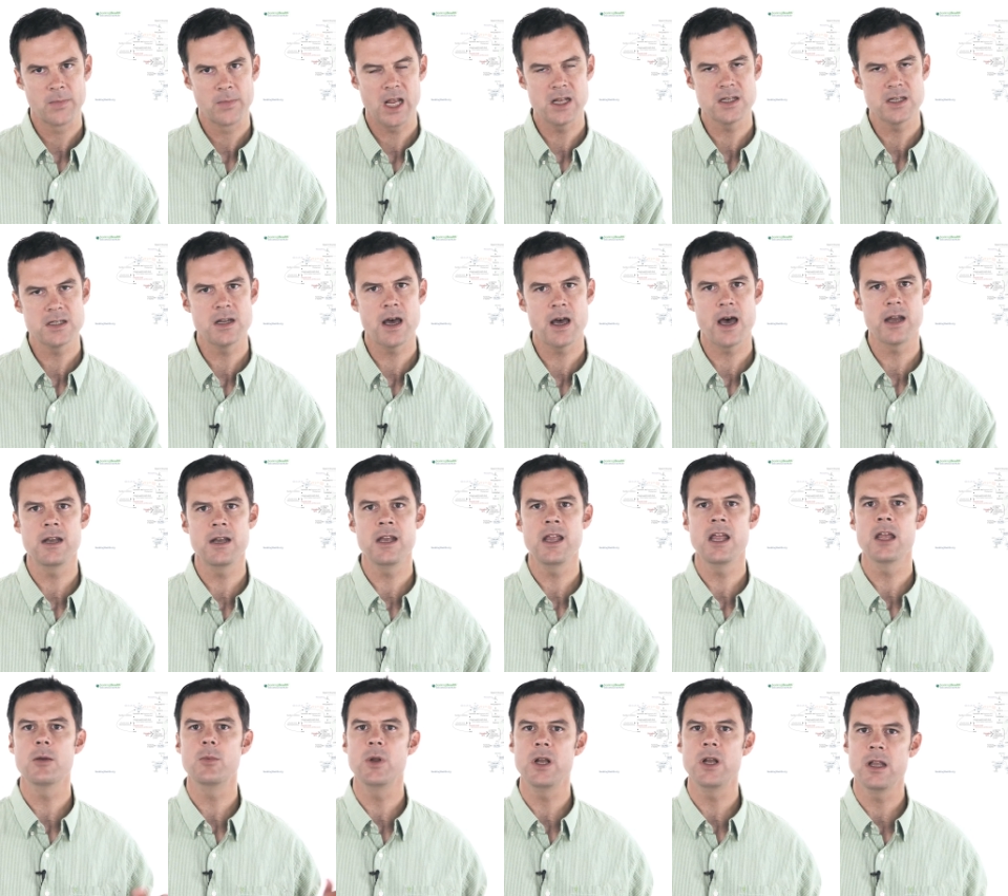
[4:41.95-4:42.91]
It's not
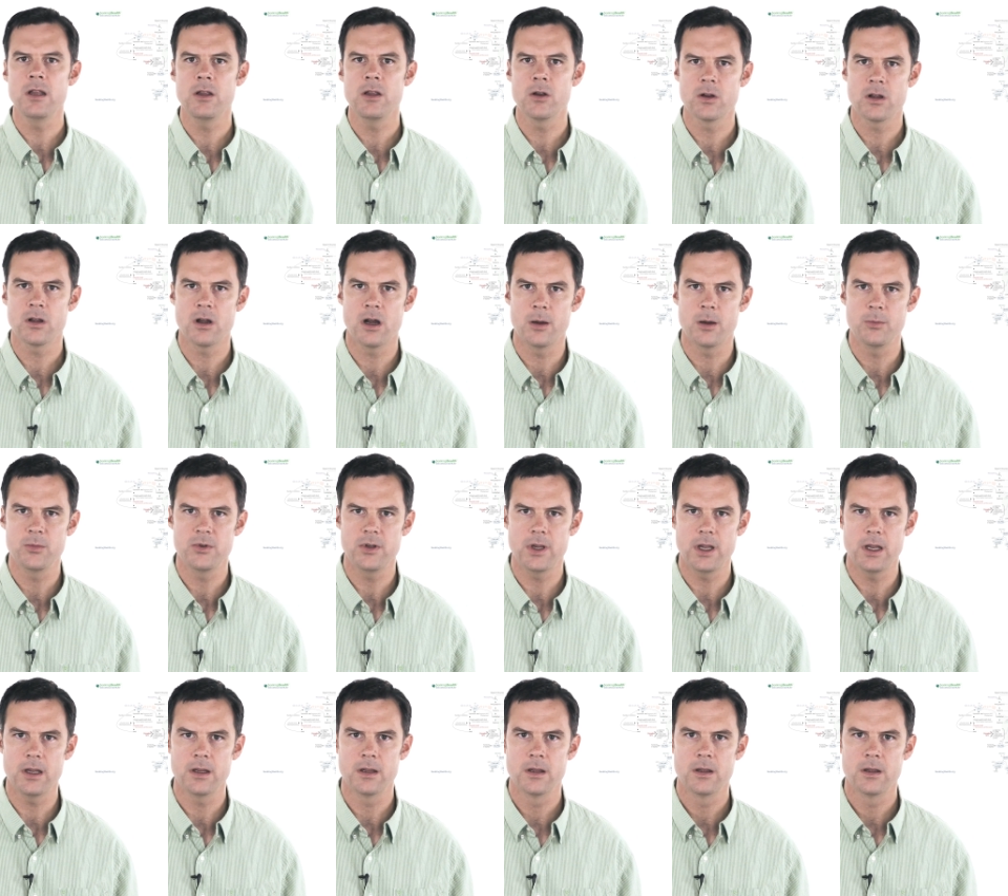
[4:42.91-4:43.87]
inhibiting your
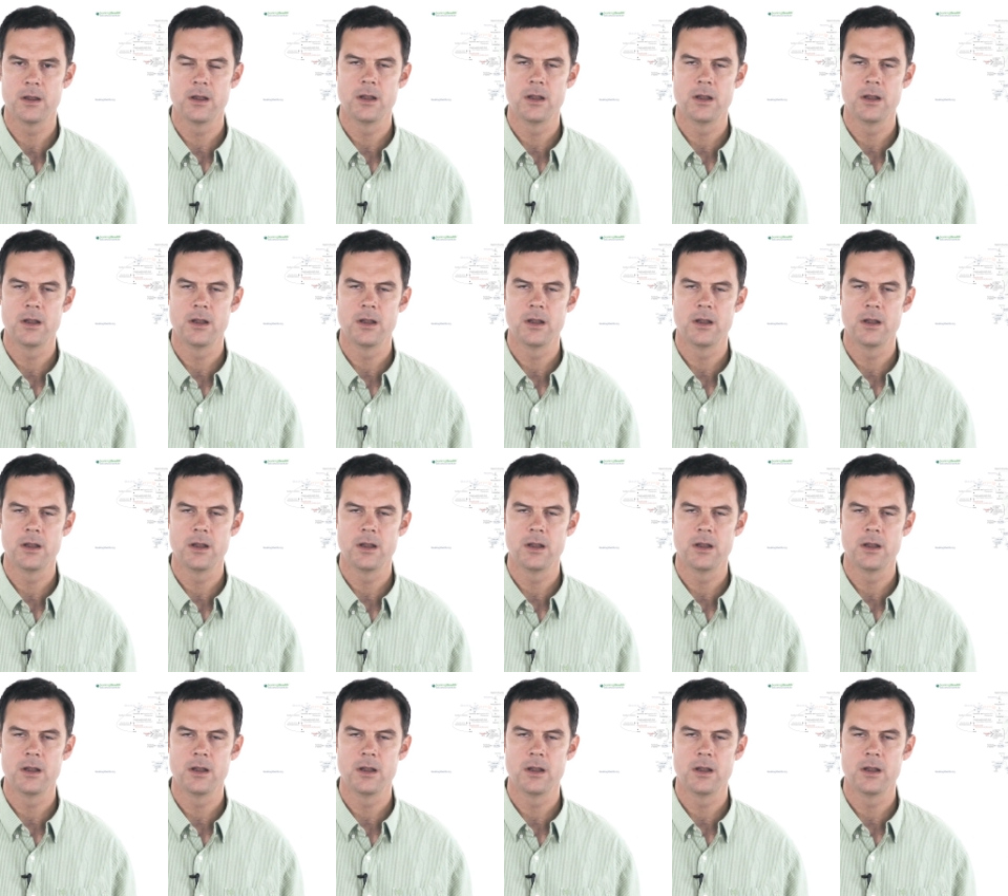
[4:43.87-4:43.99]
COMT.